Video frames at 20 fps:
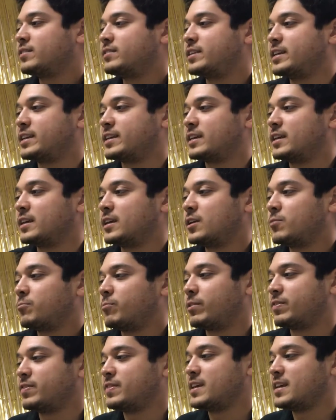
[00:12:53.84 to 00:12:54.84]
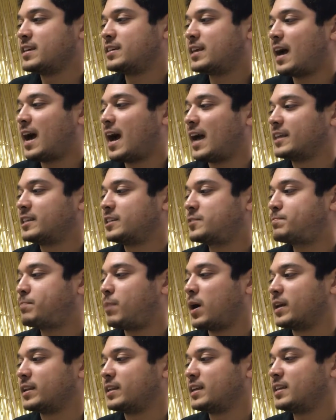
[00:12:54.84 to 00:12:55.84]
Tiki, with knees high,
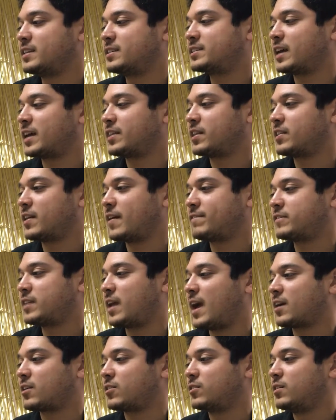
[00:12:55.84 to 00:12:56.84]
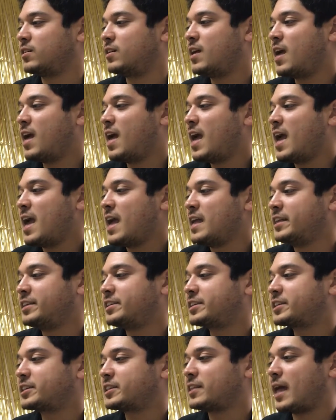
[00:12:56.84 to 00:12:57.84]
spun inside the left tackle. He
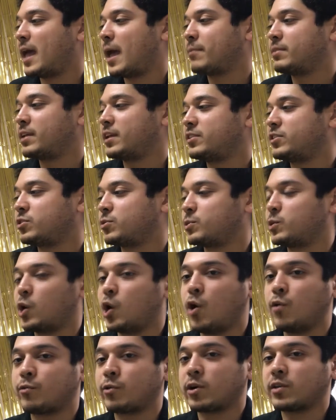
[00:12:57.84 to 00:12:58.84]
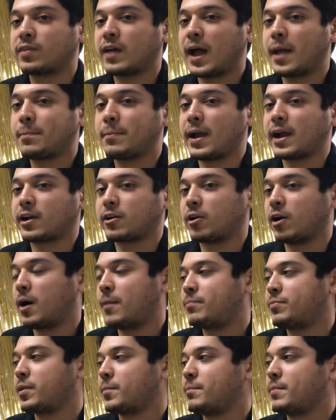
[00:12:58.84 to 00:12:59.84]
slammed into and over a linebacker
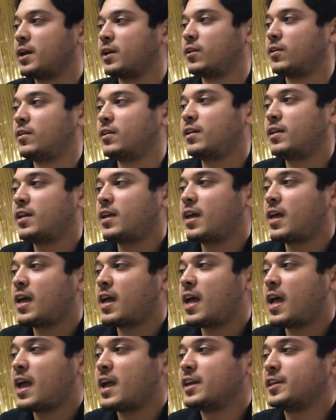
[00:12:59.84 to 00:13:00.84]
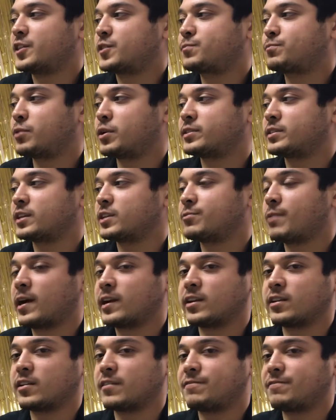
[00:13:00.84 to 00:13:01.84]
up the middle. He sprinted
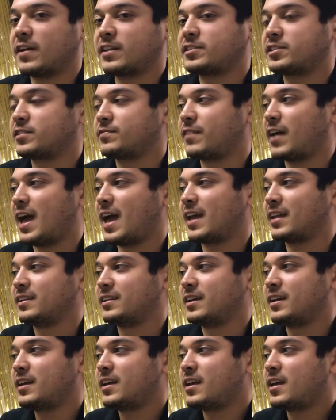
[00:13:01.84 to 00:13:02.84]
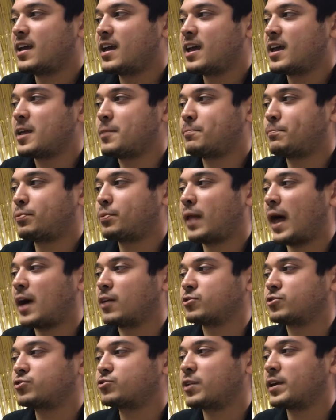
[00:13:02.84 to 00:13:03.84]
around a defensive end. He
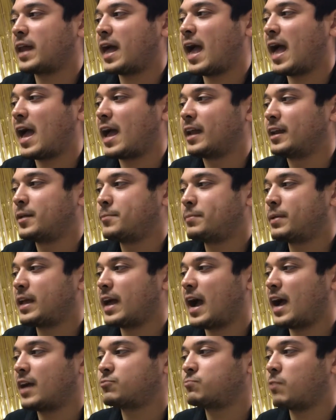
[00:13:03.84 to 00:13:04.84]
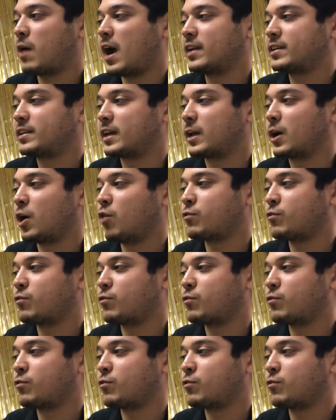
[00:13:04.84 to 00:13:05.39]
plowed straight ahead, behind Rondé,